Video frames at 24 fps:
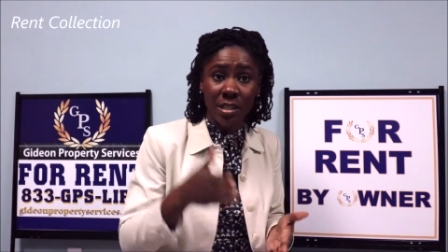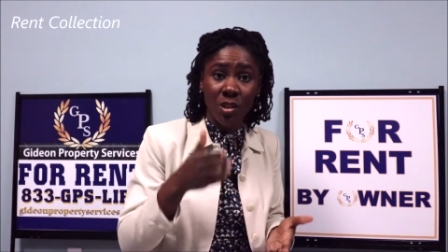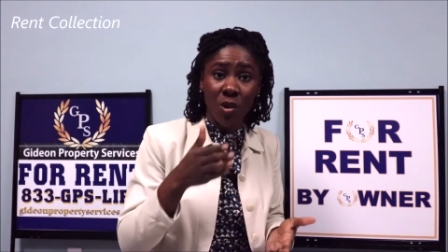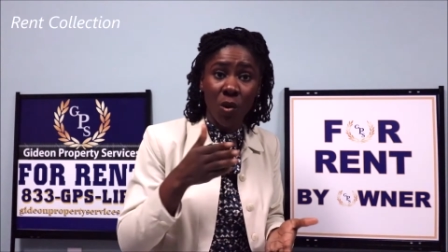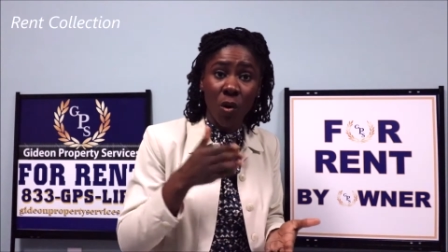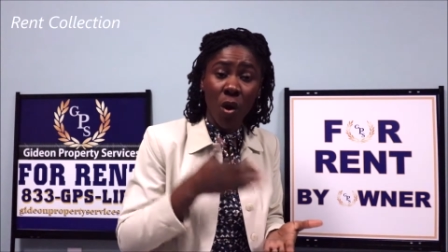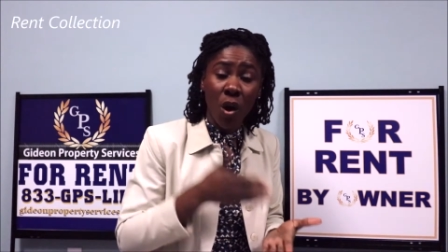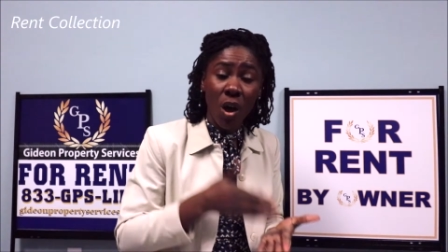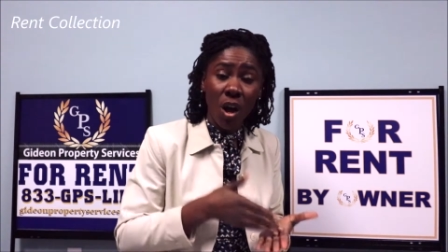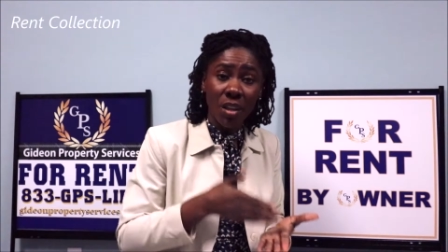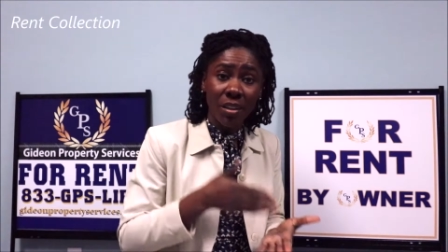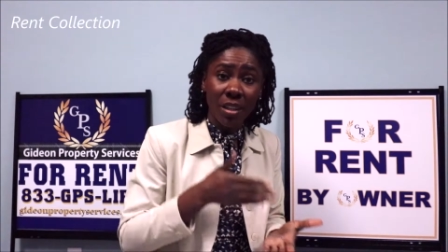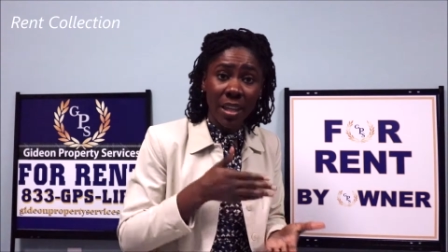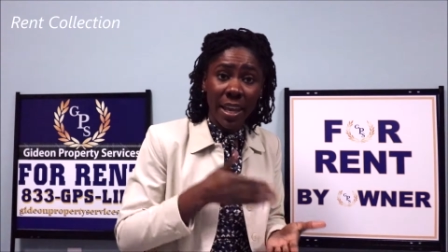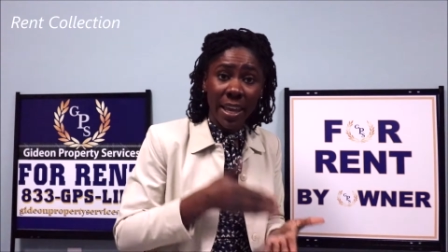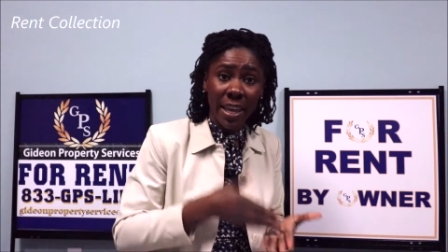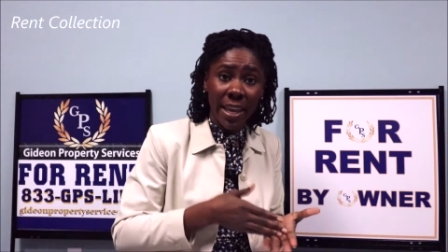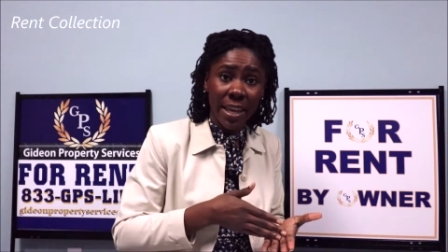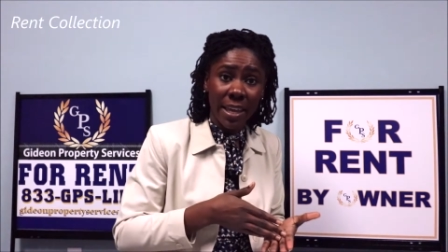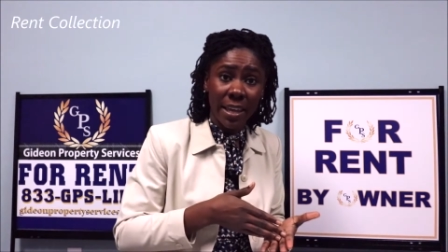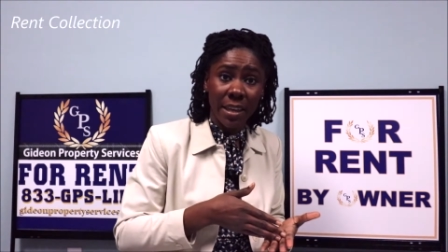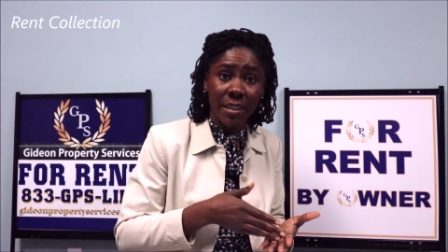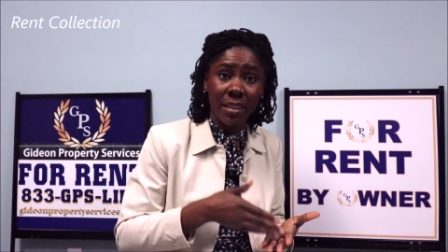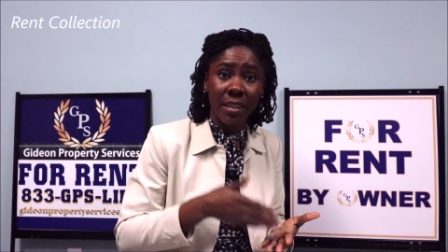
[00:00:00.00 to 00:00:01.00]
so on the
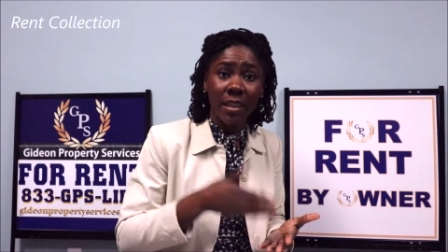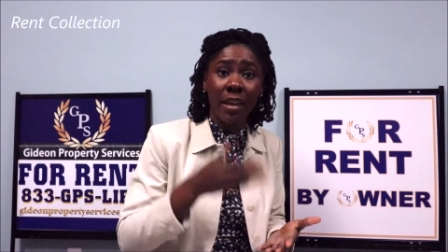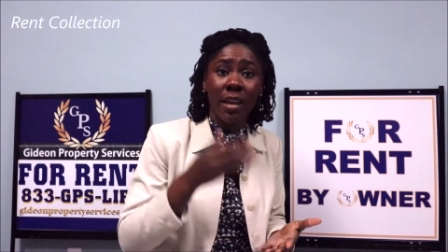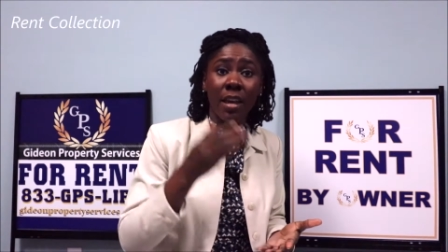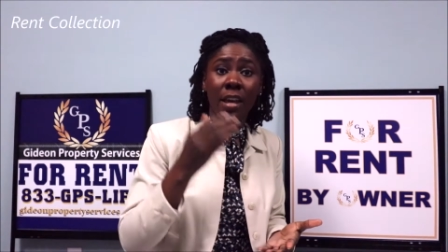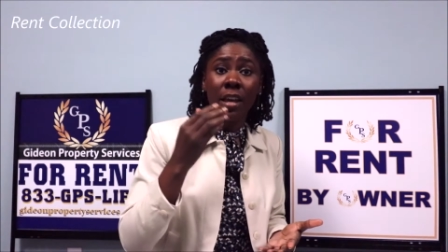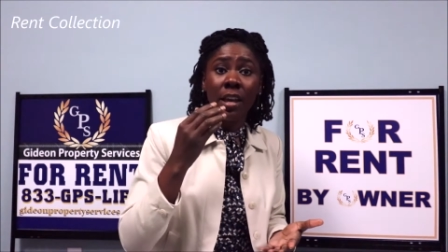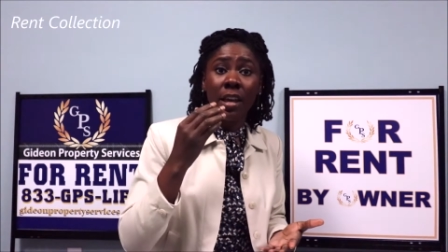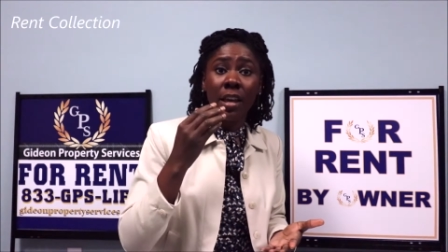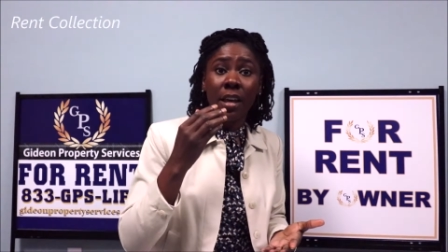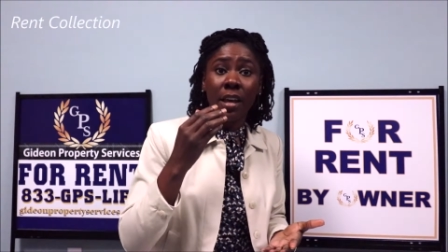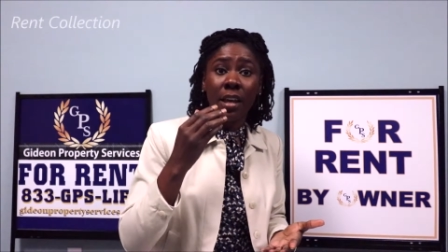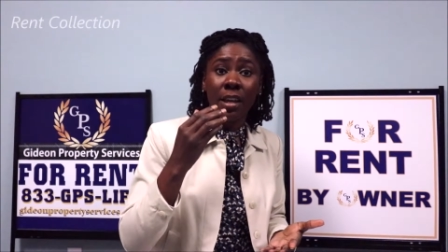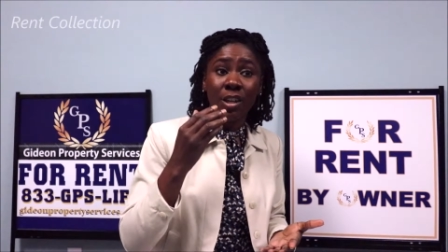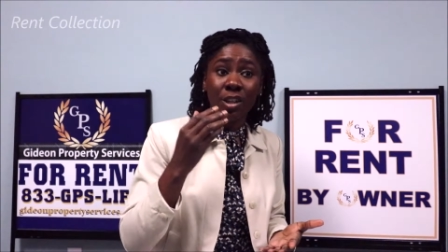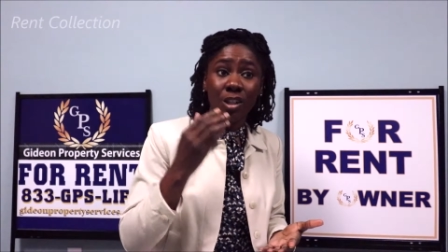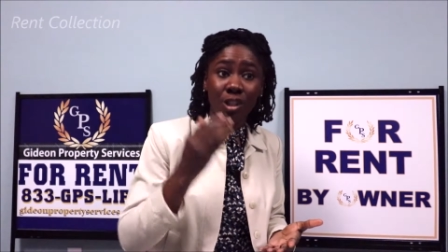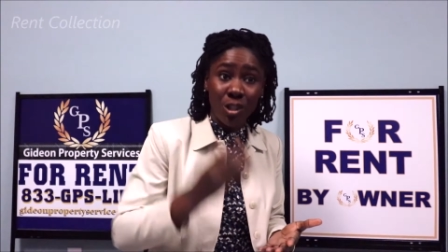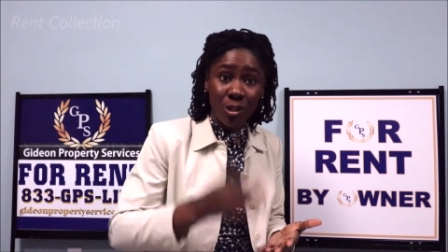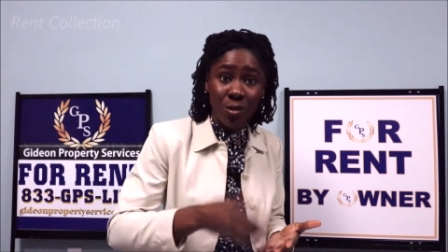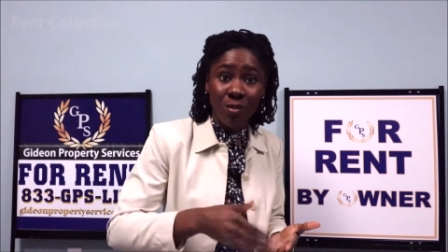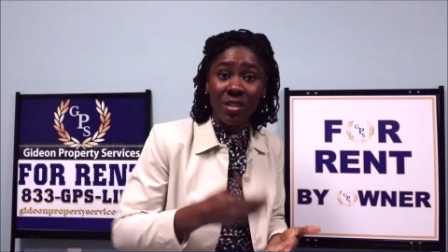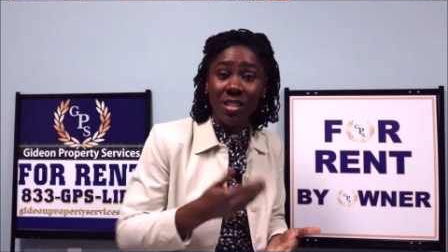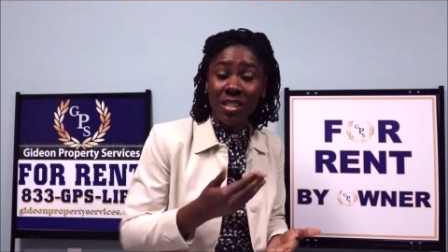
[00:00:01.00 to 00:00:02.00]
8th,
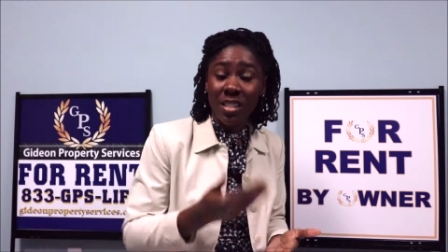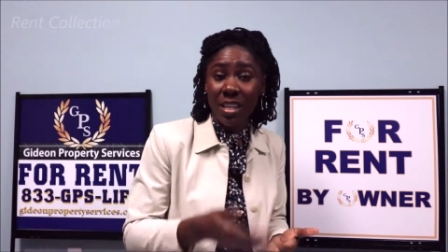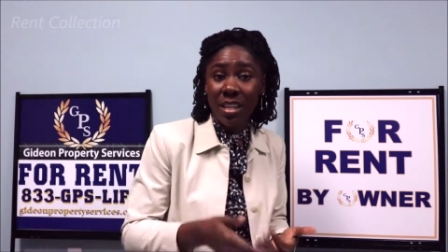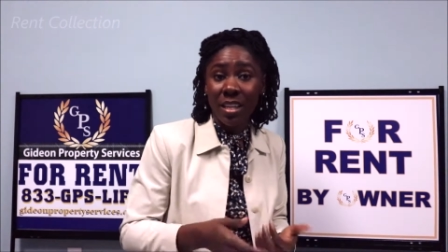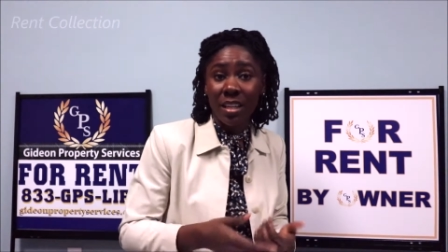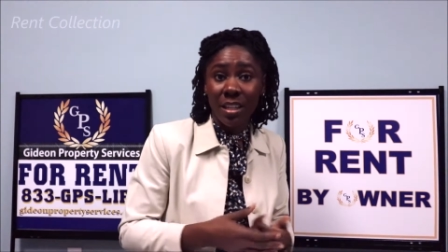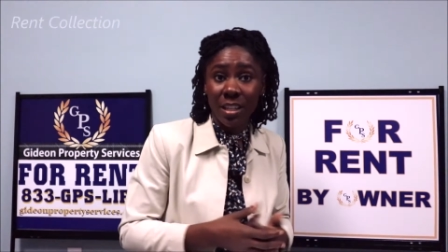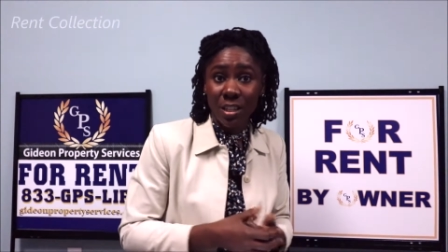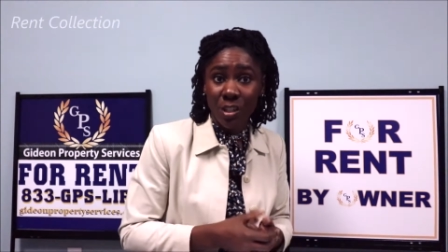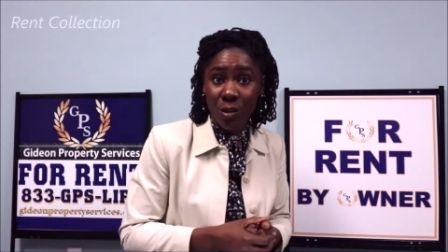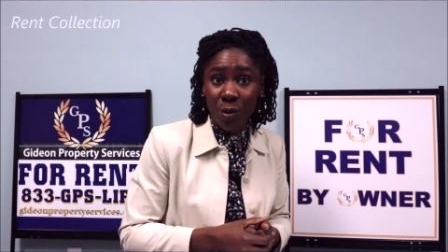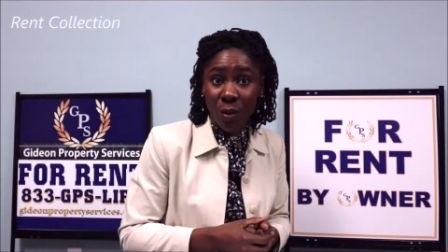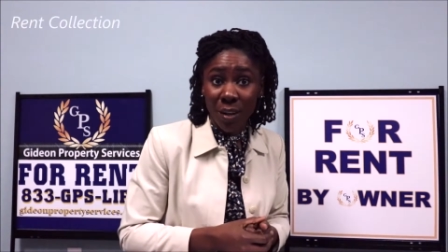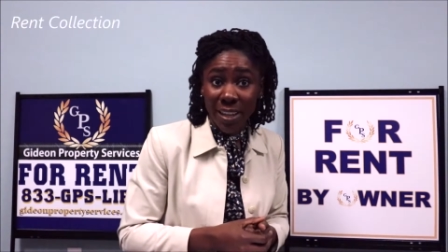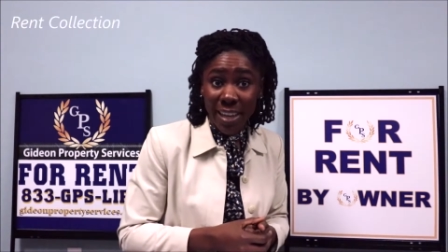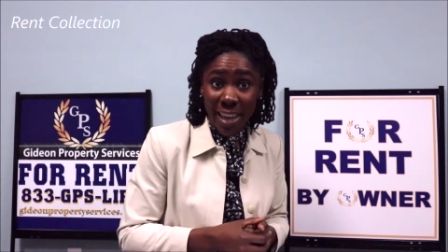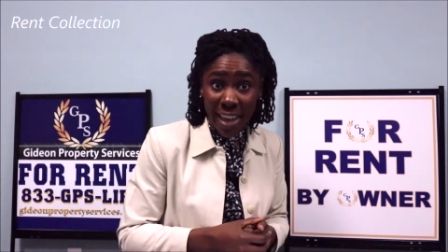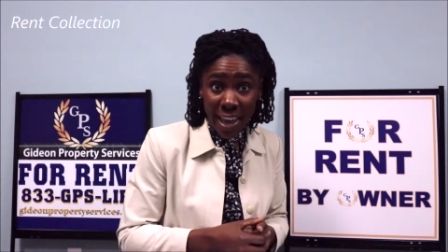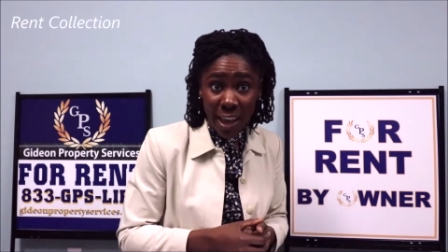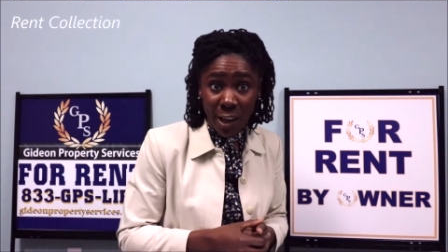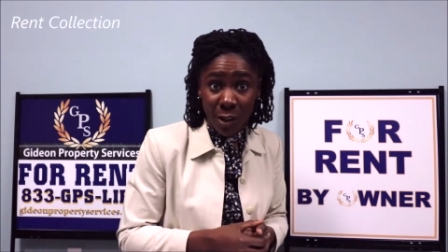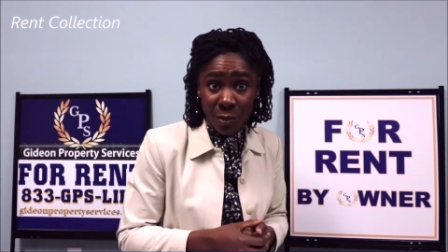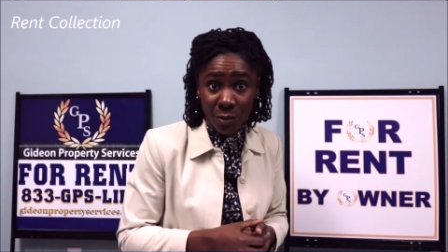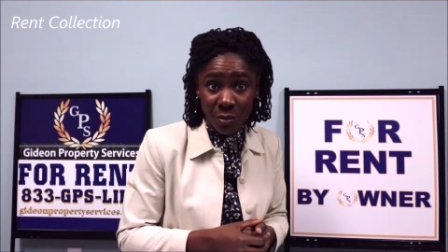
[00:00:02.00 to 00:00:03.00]
you see it in your
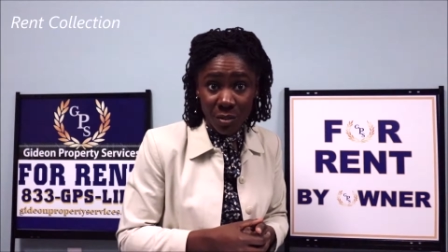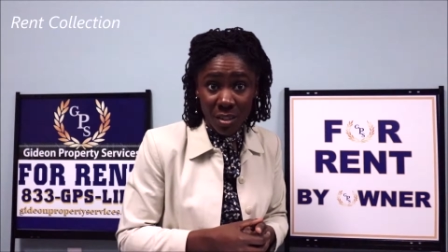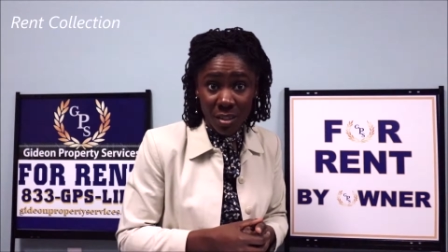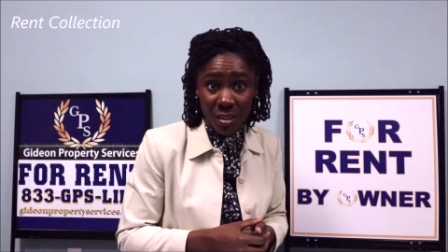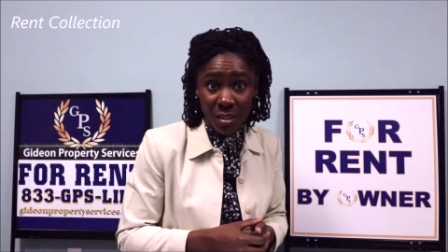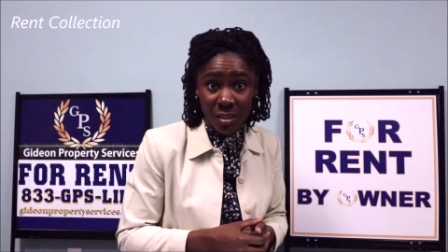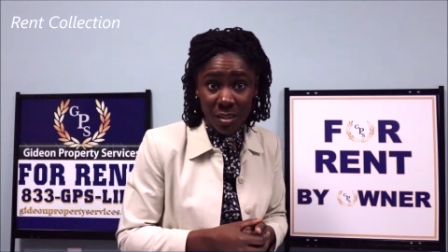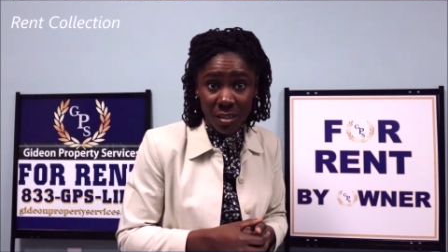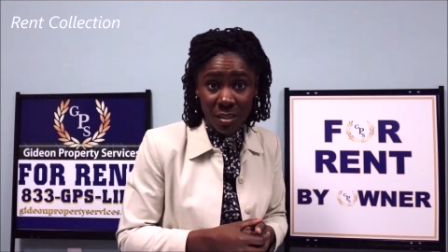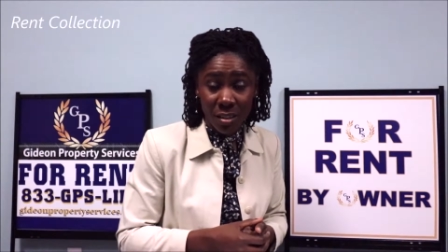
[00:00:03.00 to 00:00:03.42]
account.